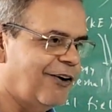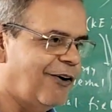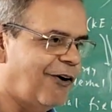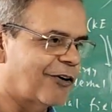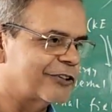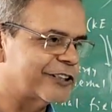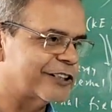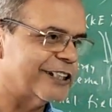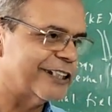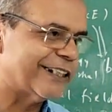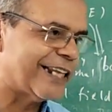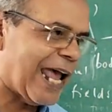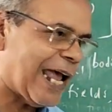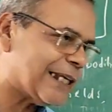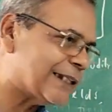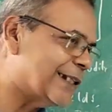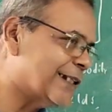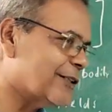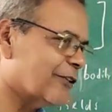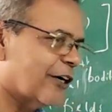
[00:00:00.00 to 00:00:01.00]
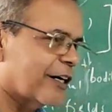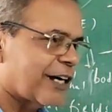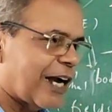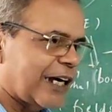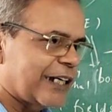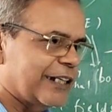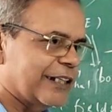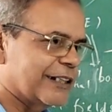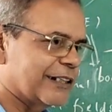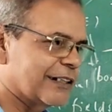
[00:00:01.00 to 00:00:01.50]
Oxygen gas is not
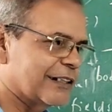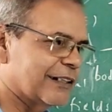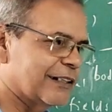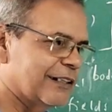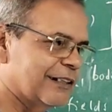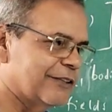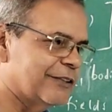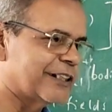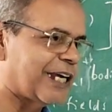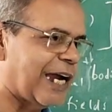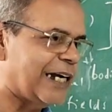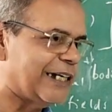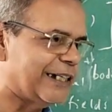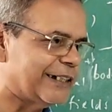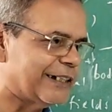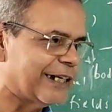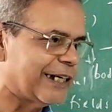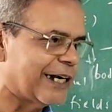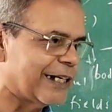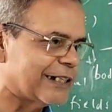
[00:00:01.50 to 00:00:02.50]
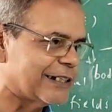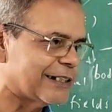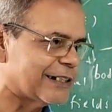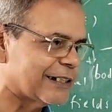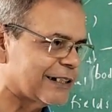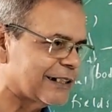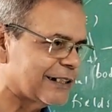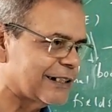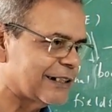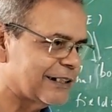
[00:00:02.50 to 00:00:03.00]
running with kinetic energy.